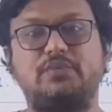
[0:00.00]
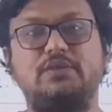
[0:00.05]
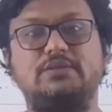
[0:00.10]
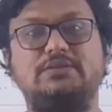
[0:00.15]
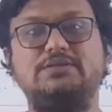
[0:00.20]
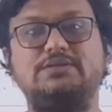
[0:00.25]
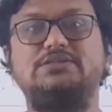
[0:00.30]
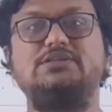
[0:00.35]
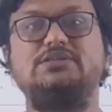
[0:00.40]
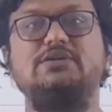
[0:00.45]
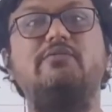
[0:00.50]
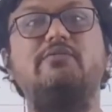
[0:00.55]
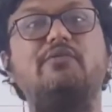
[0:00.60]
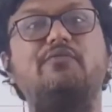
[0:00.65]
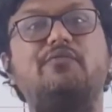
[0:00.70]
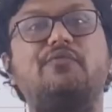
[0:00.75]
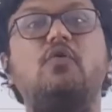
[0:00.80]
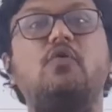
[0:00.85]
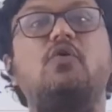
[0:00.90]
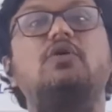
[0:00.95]
This is our
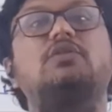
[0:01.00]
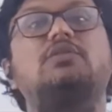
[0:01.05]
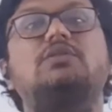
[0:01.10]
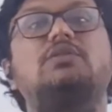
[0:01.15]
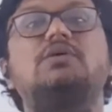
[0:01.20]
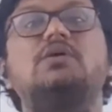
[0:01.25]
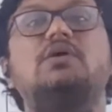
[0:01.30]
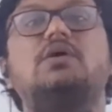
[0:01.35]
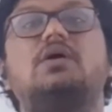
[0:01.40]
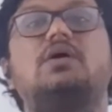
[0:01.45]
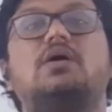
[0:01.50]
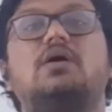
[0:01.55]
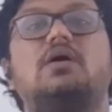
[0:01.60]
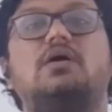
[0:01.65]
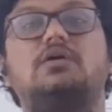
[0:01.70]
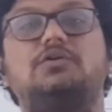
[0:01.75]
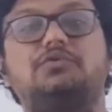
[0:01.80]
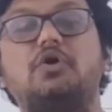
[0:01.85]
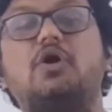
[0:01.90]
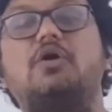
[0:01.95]
fourth
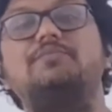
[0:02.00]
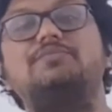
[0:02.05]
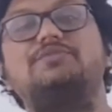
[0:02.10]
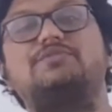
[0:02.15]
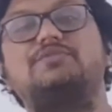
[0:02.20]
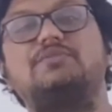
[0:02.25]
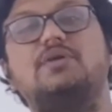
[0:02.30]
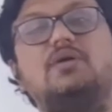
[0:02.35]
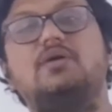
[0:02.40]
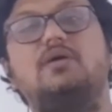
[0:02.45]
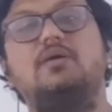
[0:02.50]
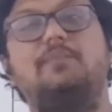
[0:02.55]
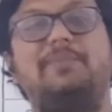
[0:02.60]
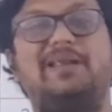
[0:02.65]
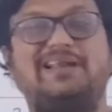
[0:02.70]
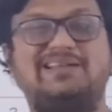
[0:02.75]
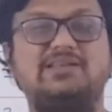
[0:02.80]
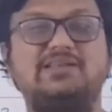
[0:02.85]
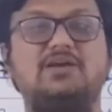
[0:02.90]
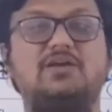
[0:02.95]
norms,
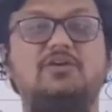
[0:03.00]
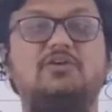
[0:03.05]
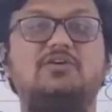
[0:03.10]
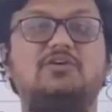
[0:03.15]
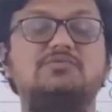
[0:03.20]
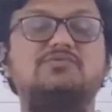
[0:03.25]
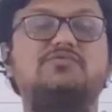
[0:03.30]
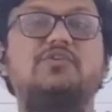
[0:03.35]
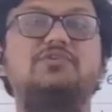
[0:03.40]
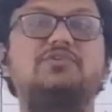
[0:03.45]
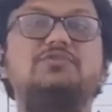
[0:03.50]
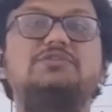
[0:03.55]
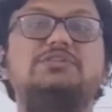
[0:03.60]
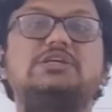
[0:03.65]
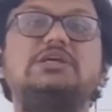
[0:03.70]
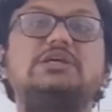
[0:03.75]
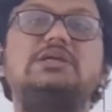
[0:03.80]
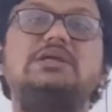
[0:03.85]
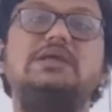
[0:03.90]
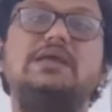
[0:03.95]
practical norms for
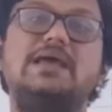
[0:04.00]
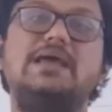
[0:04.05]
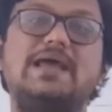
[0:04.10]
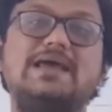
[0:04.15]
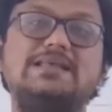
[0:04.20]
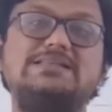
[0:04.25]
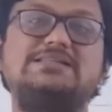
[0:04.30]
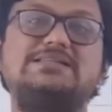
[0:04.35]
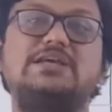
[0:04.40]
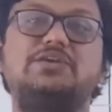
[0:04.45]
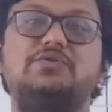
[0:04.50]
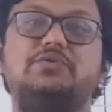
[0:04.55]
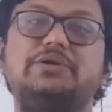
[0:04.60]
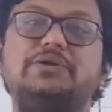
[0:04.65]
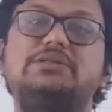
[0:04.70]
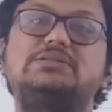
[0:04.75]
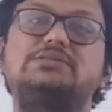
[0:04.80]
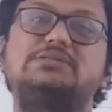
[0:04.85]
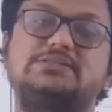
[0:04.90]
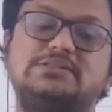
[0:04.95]
using SI
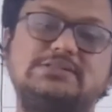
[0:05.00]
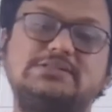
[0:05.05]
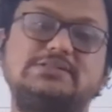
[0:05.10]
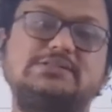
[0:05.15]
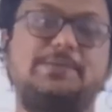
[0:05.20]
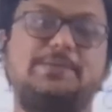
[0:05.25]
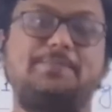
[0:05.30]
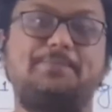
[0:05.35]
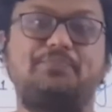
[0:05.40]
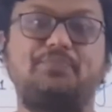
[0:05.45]
unit system.